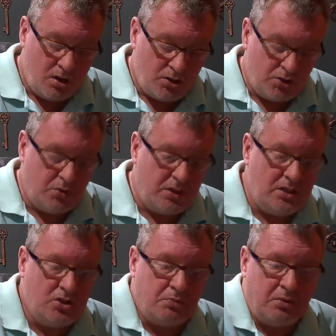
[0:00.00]
do
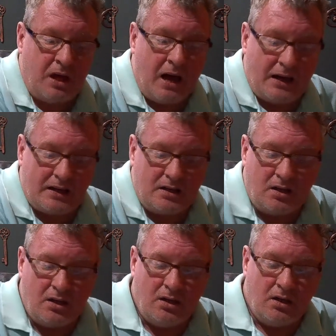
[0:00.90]
each block
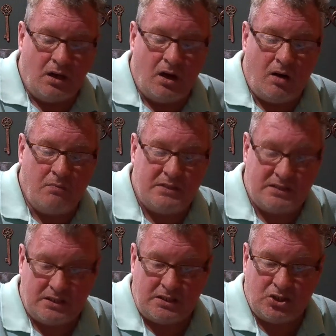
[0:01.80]

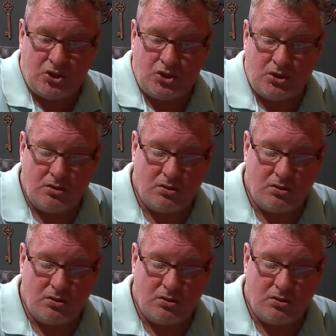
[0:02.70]
stitched.